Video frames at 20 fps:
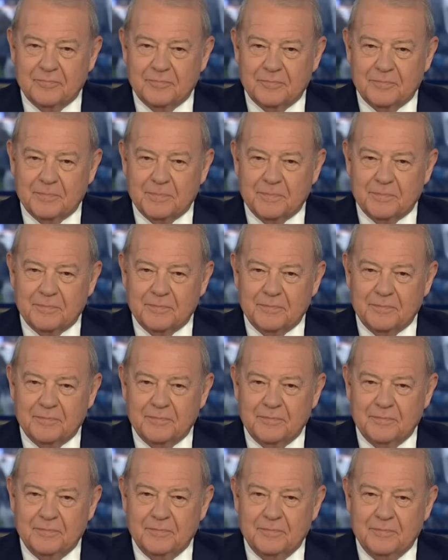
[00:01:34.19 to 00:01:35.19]

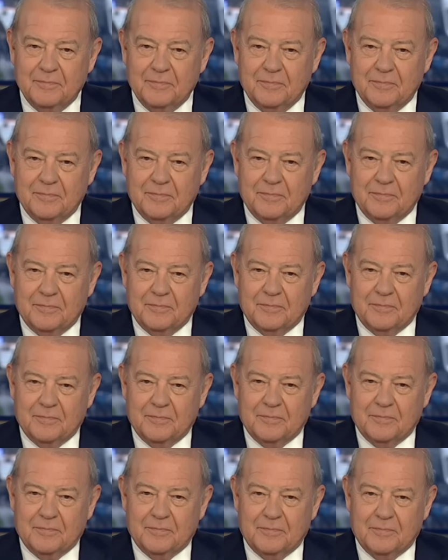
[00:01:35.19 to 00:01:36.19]

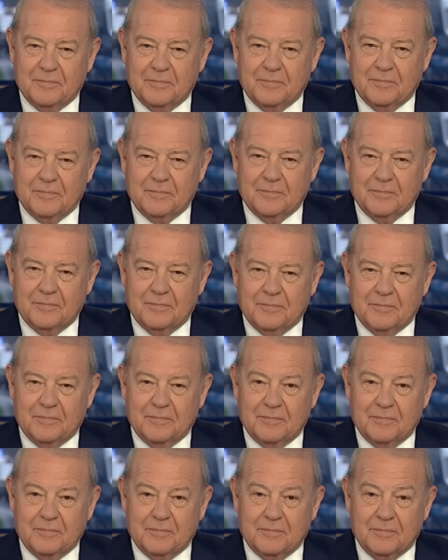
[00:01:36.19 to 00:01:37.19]

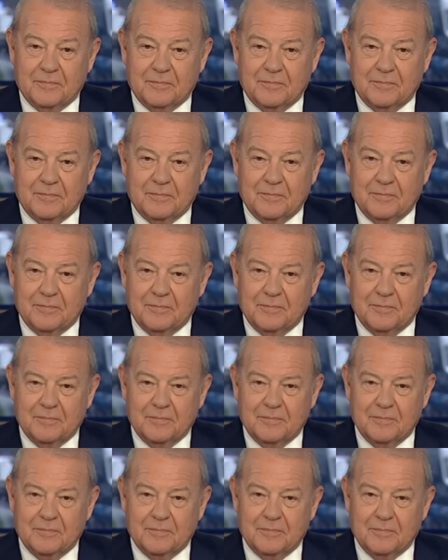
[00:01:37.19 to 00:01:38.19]

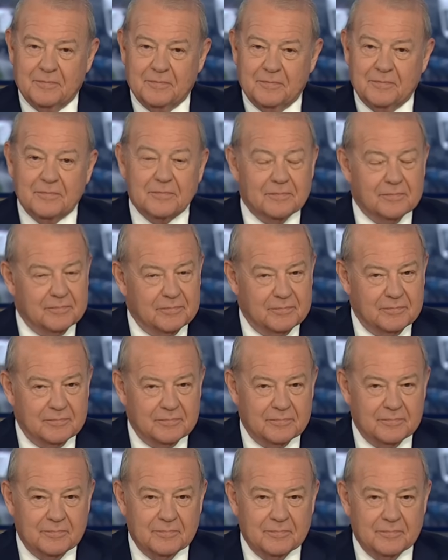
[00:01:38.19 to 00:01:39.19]

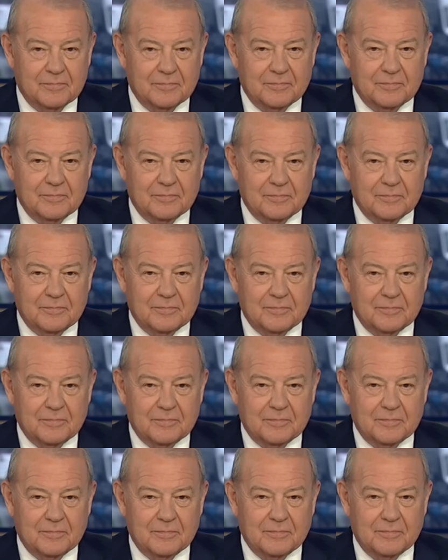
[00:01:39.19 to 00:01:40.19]

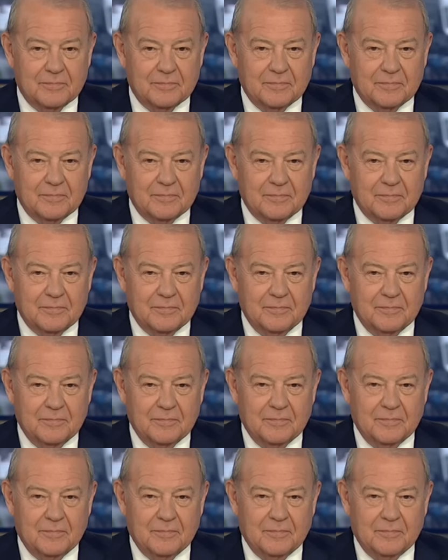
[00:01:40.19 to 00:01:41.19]

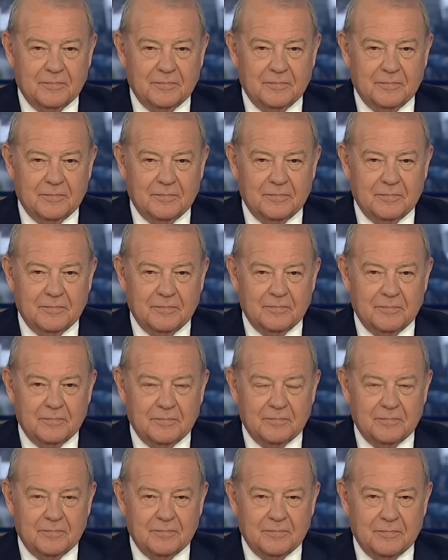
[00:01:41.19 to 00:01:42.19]
(not speaking)